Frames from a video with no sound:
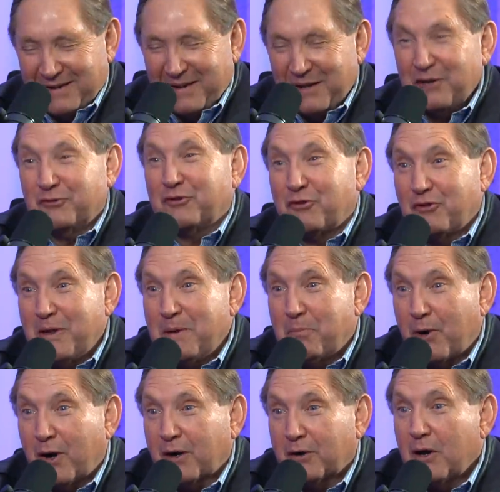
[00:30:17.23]
it's a theme
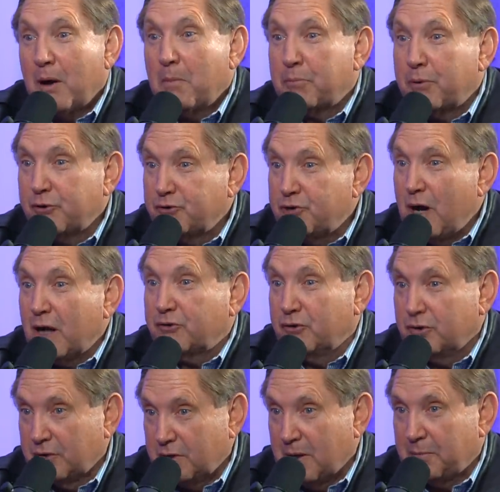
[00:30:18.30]
park
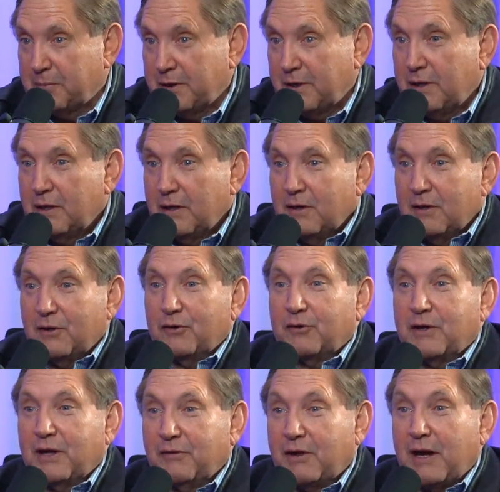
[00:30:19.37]
production company.
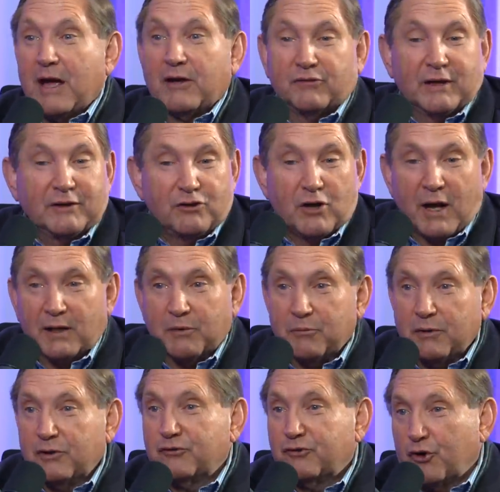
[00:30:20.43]
Okay, that has like
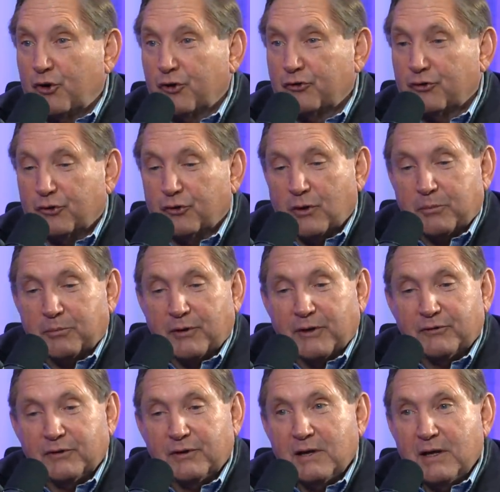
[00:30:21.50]
Dollywood. It's the Herschel
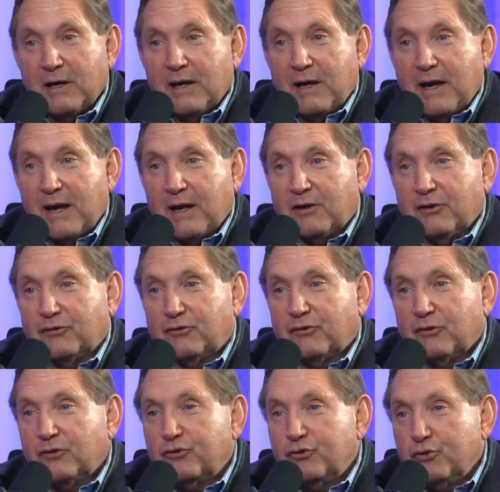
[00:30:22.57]
Corporation, and
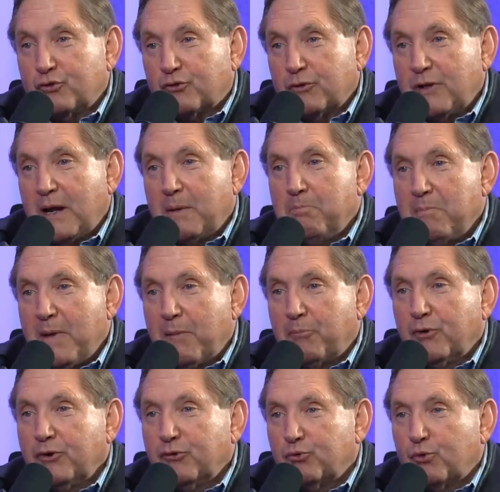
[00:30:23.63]
it's to create
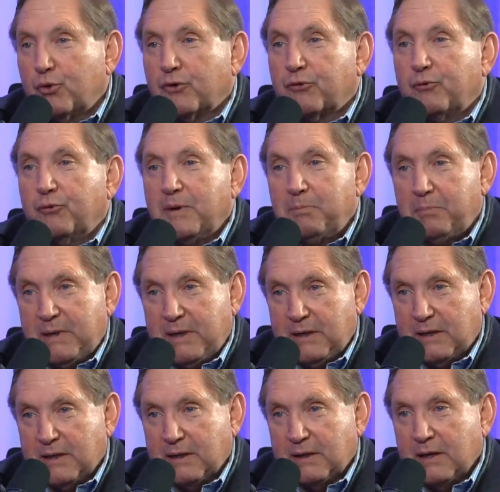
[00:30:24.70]
memories worth
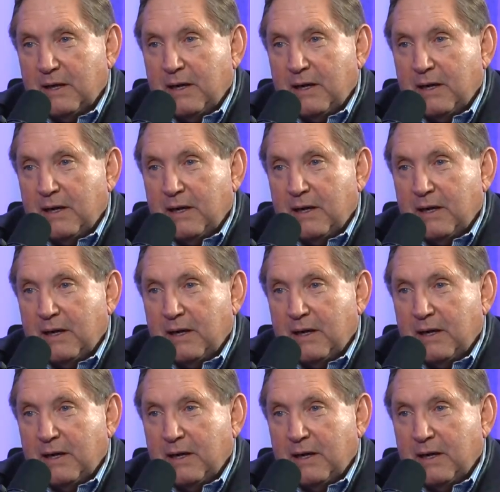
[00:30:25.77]
repeating.